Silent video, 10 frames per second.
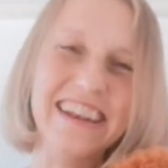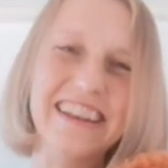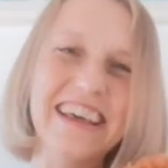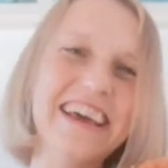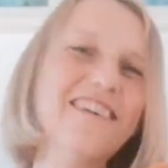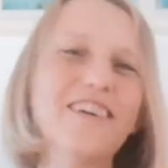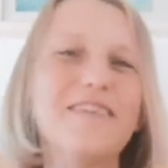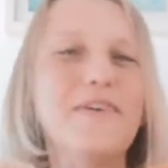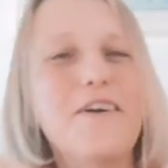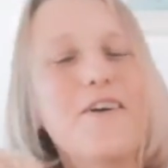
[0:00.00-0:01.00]
and when I
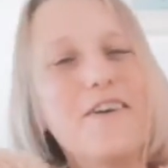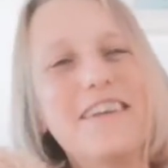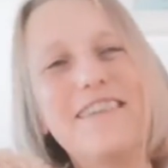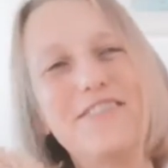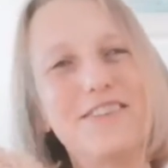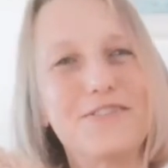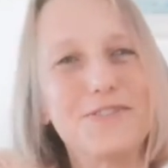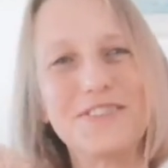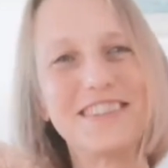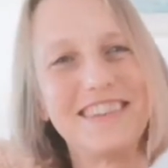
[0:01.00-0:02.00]
put it on, it feels
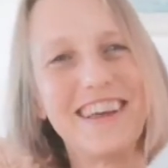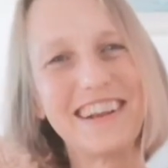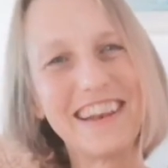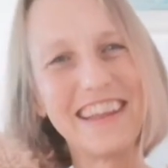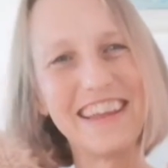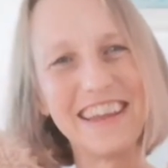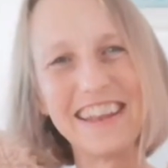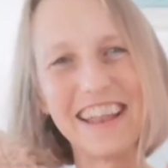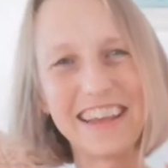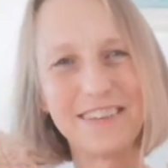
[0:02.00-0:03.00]
all snuggly,
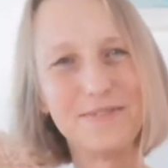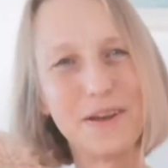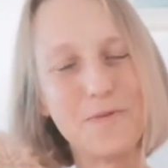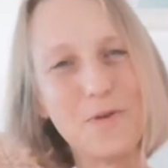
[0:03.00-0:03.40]
and that gives me a